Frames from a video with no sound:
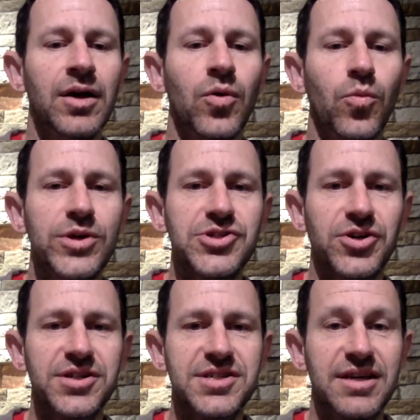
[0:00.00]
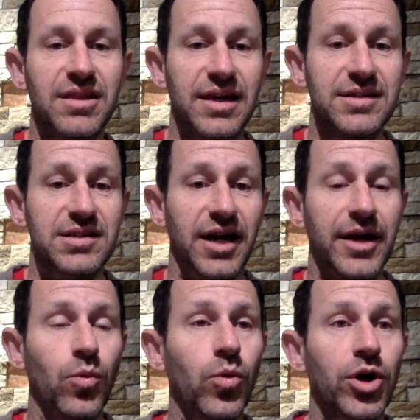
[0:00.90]
we start to see things like
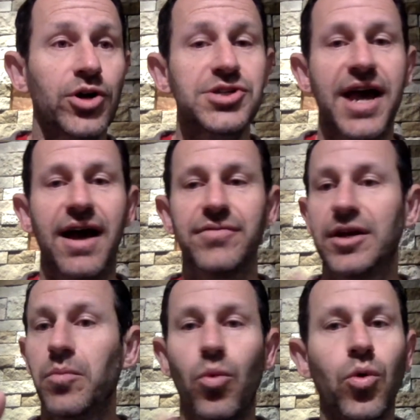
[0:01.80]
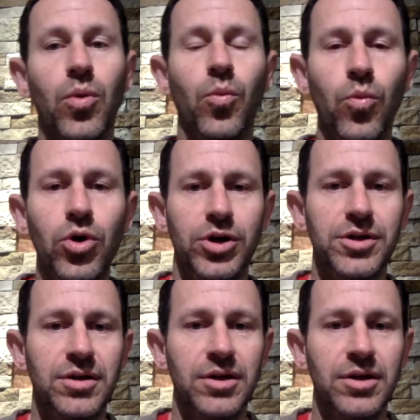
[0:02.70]
workers having more wood